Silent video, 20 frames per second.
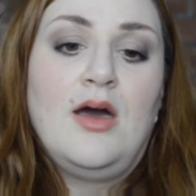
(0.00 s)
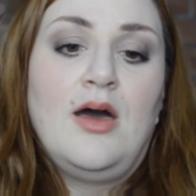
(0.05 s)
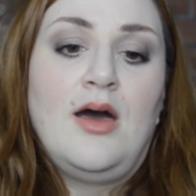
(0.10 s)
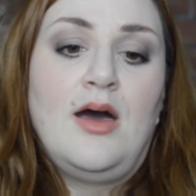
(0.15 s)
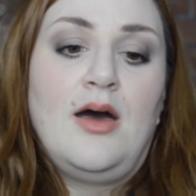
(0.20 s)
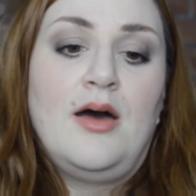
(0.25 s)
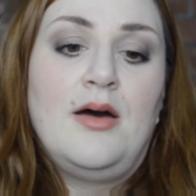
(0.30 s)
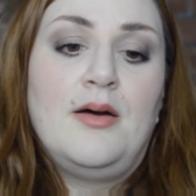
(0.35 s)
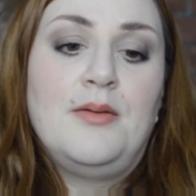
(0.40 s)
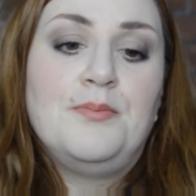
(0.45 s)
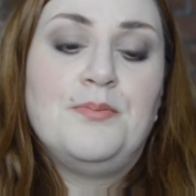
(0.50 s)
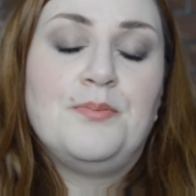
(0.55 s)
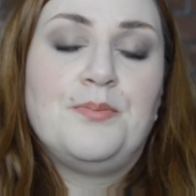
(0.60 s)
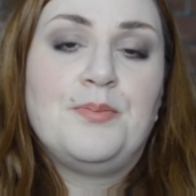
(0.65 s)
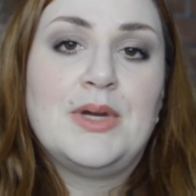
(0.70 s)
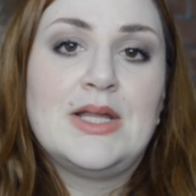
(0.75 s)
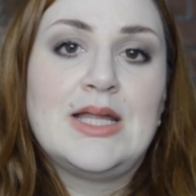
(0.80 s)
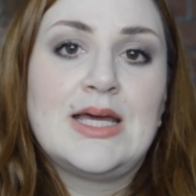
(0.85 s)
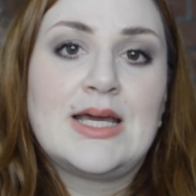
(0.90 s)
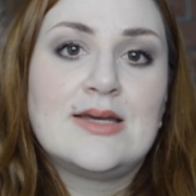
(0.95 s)

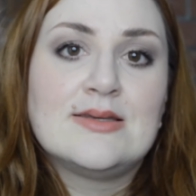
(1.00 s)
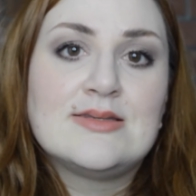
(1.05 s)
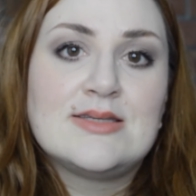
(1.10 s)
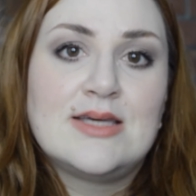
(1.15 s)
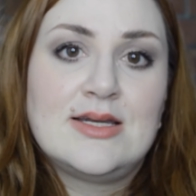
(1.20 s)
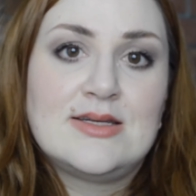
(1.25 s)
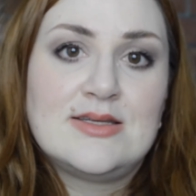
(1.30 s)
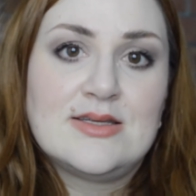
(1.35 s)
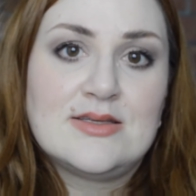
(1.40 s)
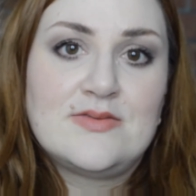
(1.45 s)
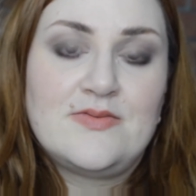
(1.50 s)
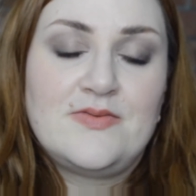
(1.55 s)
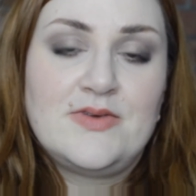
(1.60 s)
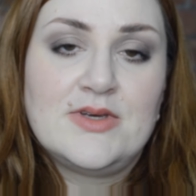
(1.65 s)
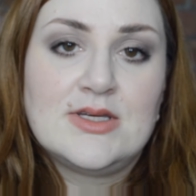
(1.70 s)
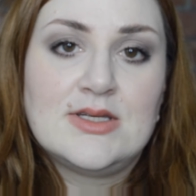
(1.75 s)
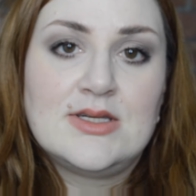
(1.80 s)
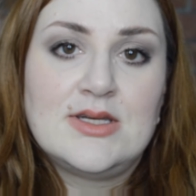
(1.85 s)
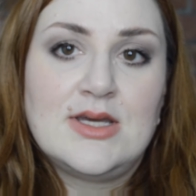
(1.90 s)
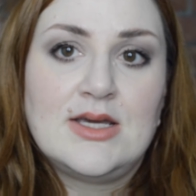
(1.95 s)
But like I said, it does
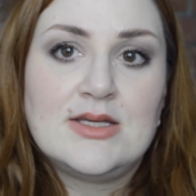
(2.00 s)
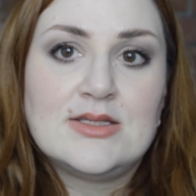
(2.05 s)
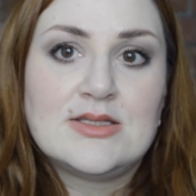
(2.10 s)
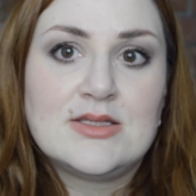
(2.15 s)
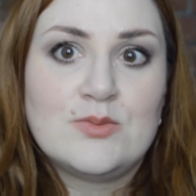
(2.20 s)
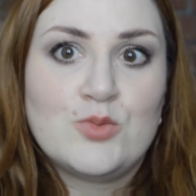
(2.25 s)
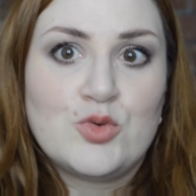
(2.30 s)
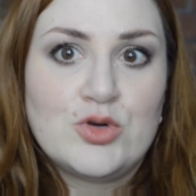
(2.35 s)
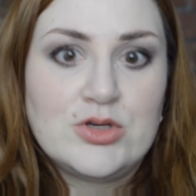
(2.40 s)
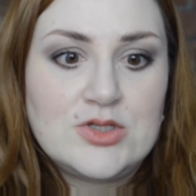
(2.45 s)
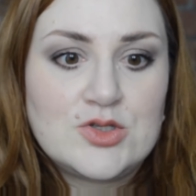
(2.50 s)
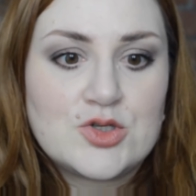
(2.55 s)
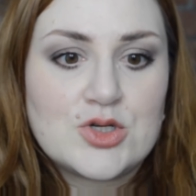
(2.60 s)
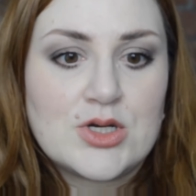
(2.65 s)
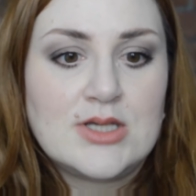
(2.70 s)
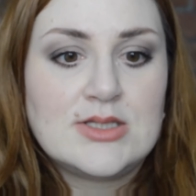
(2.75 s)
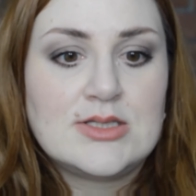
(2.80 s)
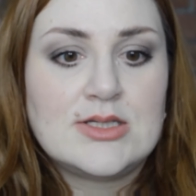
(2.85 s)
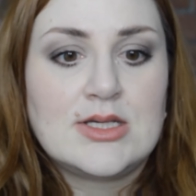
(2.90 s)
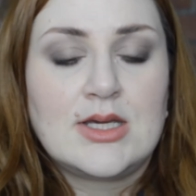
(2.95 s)
feel nice and
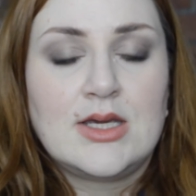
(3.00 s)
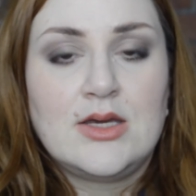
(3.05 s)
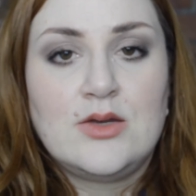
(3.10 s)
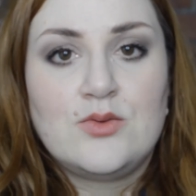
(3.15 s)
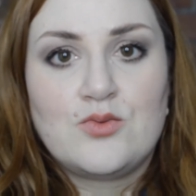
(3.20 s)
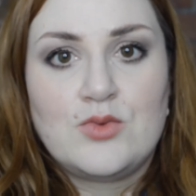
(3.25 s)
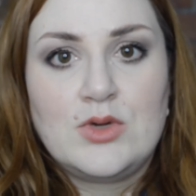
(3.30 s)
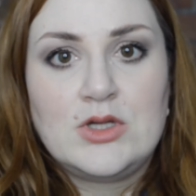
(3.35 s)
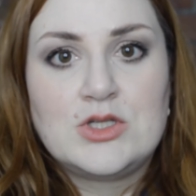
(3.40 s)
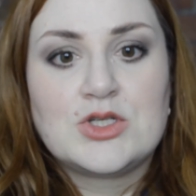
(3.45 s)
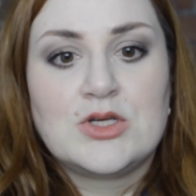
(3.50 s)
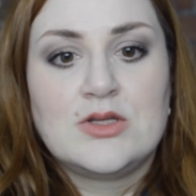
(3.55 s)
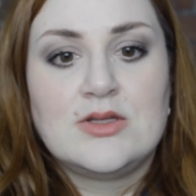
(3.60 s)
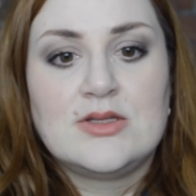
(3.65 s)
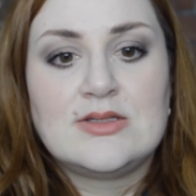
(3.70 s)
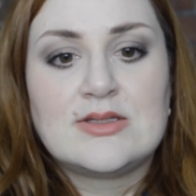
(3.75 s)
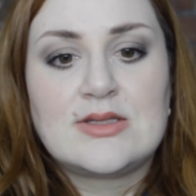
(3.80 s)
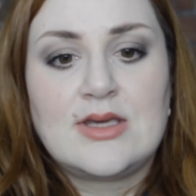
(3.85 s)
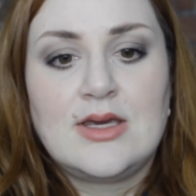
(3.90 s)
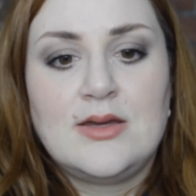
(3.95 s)
moisturizing and rich on the
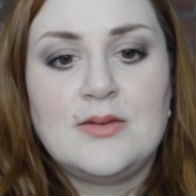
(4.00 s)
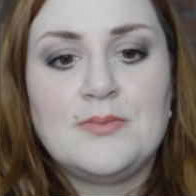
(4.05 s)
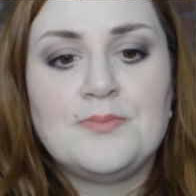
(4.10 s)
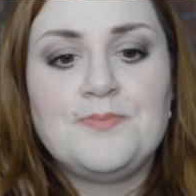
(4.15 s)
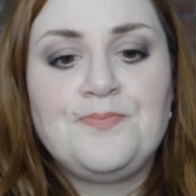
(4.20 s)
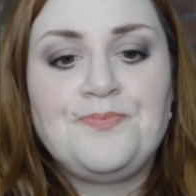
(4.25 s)
skin.